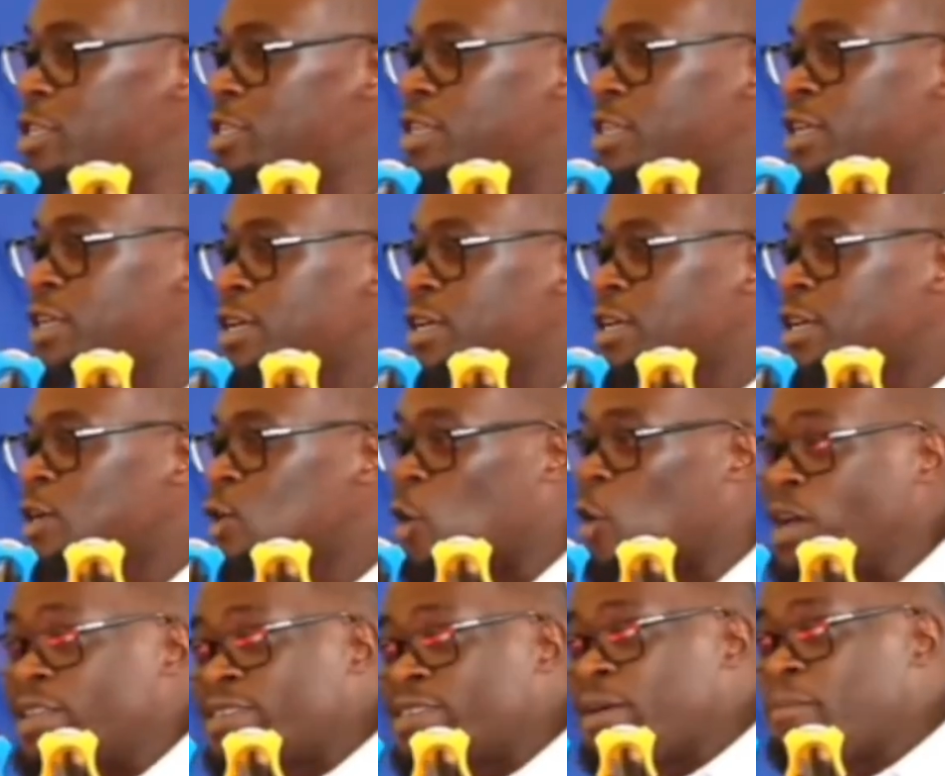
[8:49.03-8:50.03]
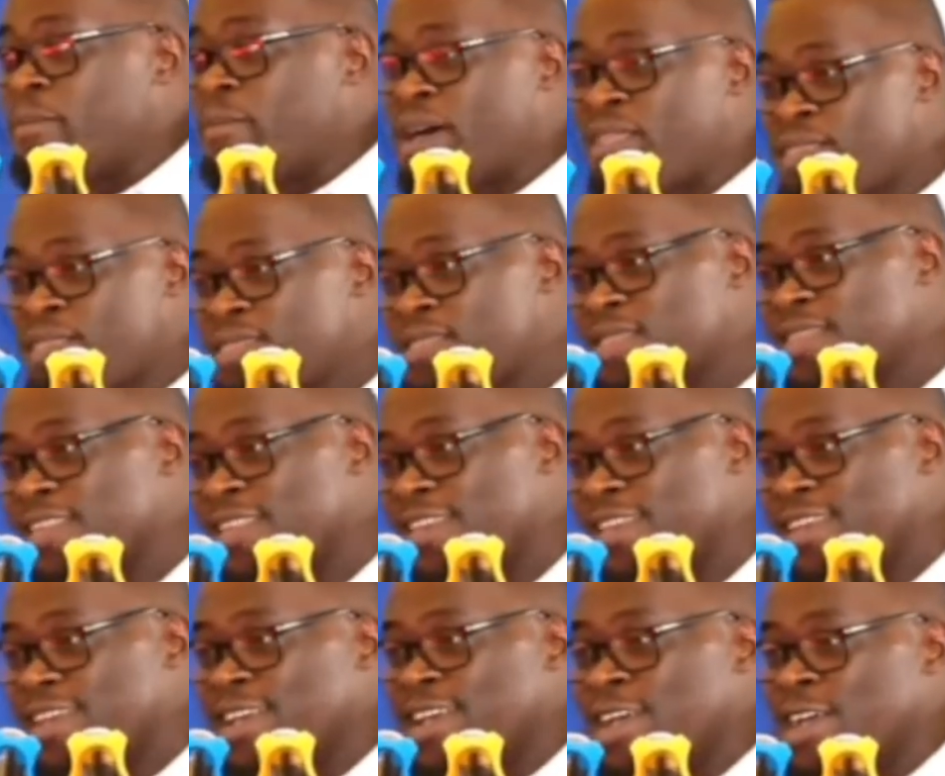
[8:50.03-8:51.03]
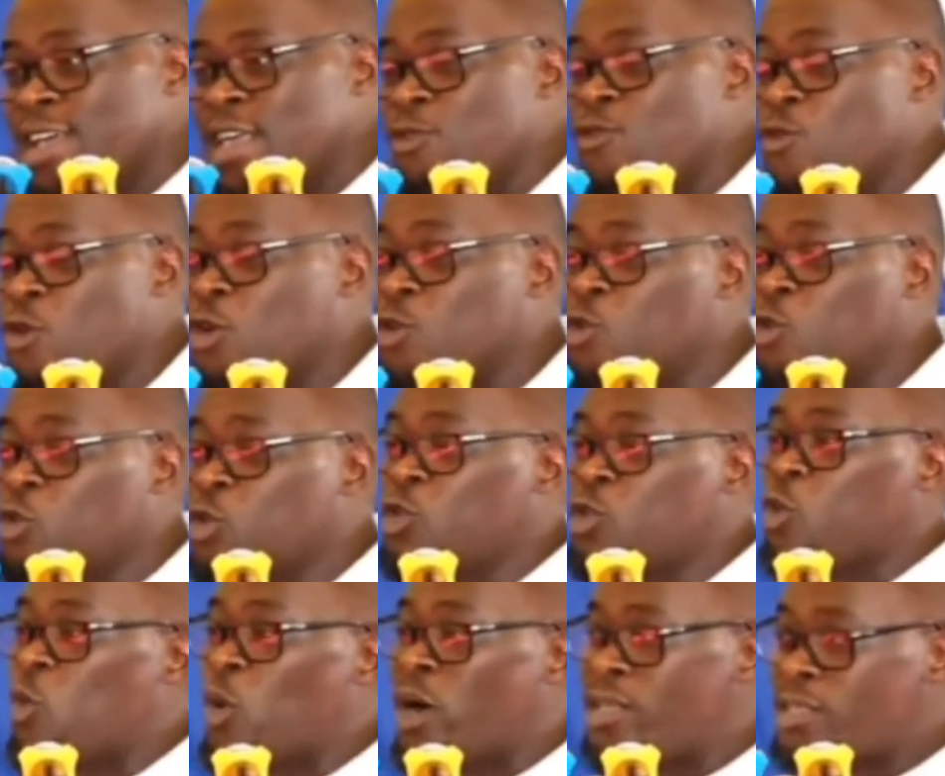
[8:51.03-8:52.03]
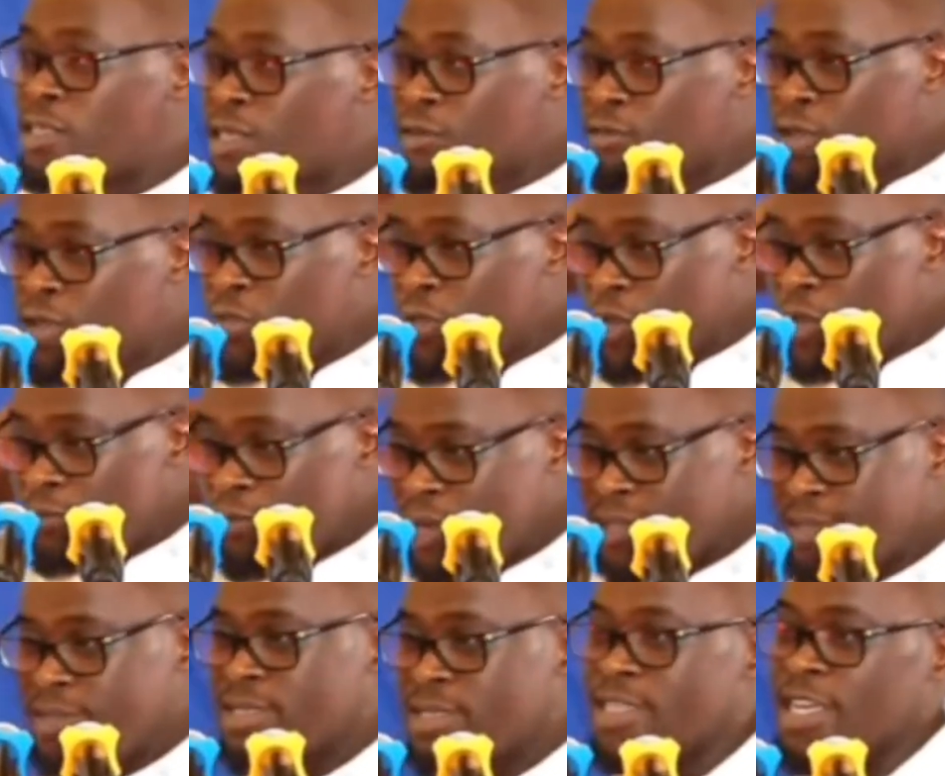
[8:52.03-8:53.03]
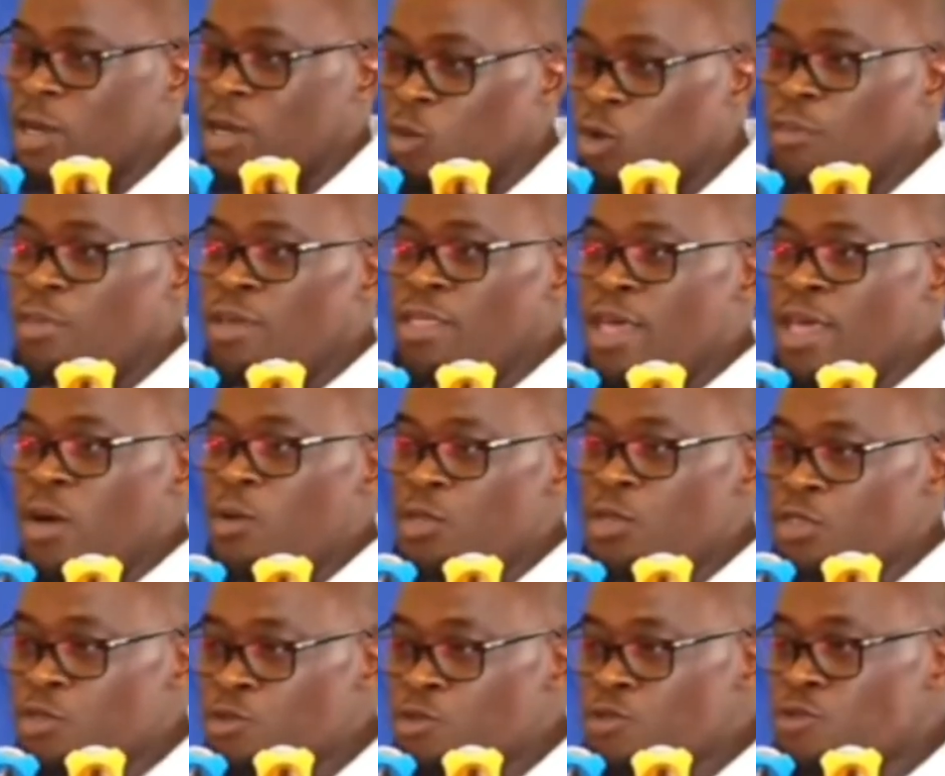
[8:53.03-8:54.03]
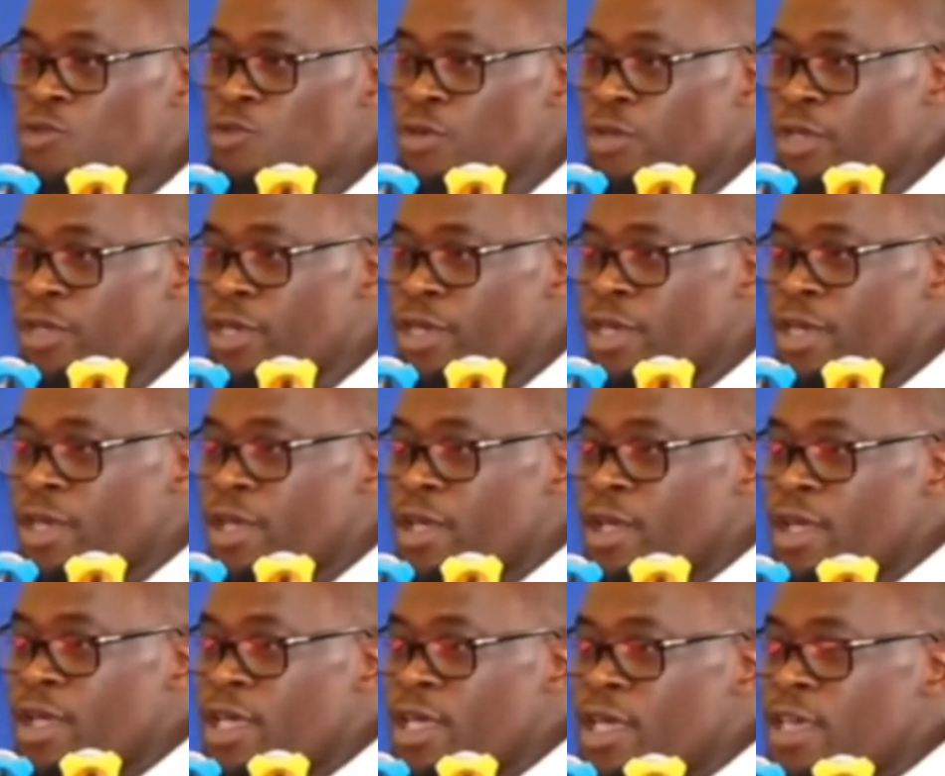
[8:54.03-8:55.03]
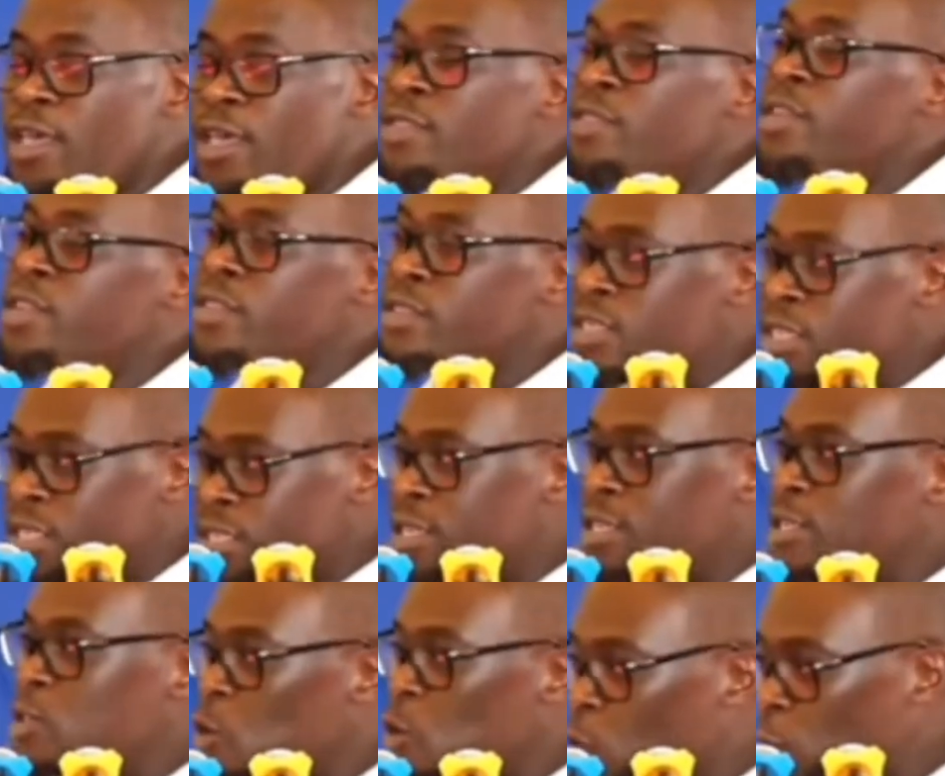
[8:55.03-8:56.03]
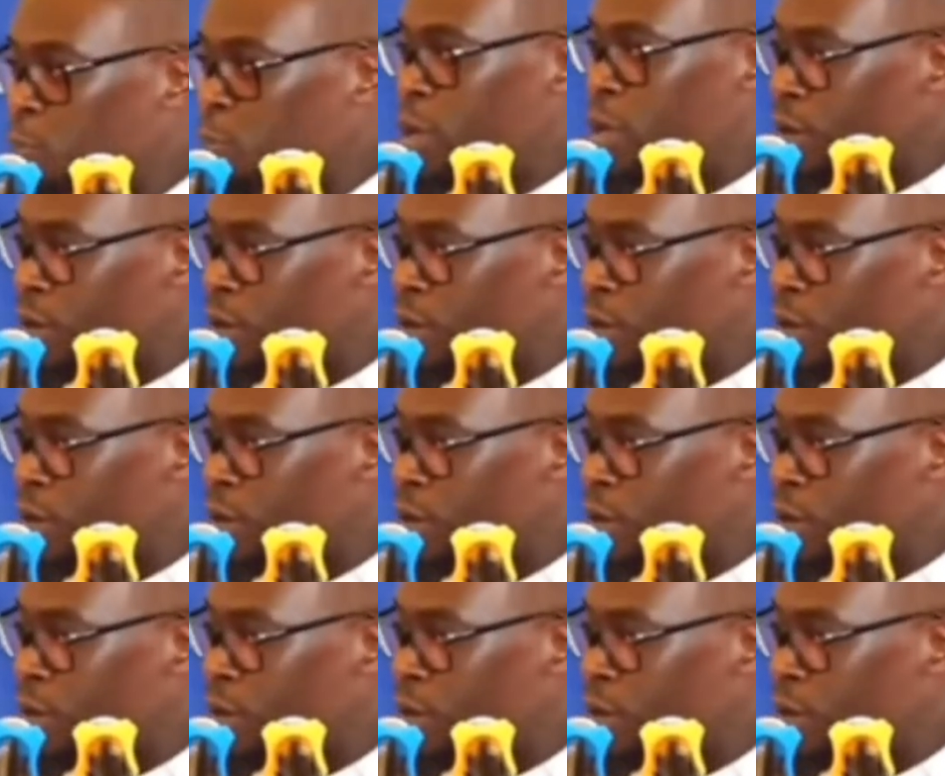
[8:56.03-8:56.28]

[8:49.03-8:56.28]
to do it twice a month, if you want to do it once every 3 months, and we'll be there with you, this city is